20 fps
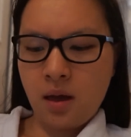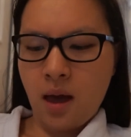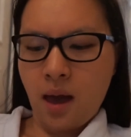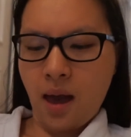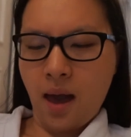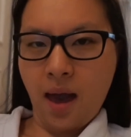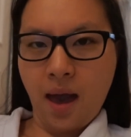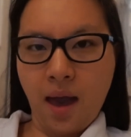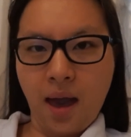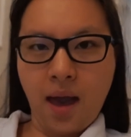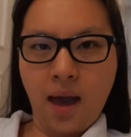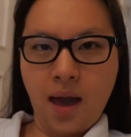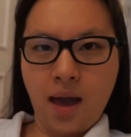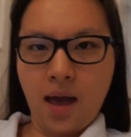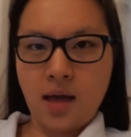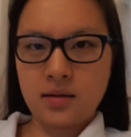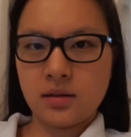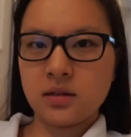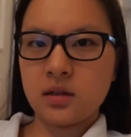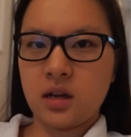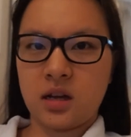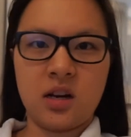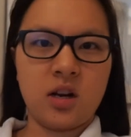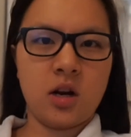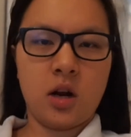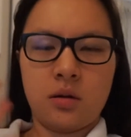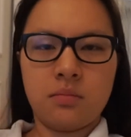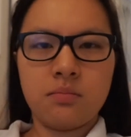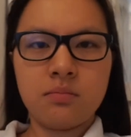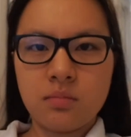and I don't
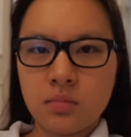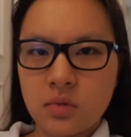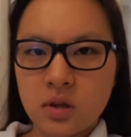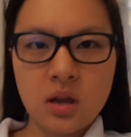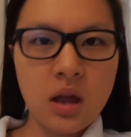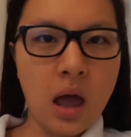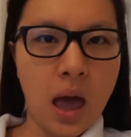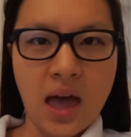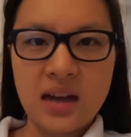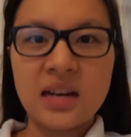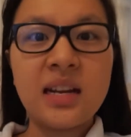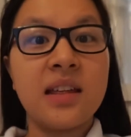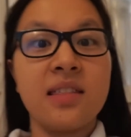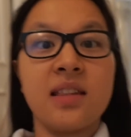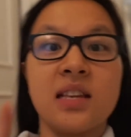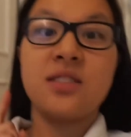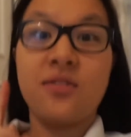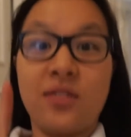know, edit this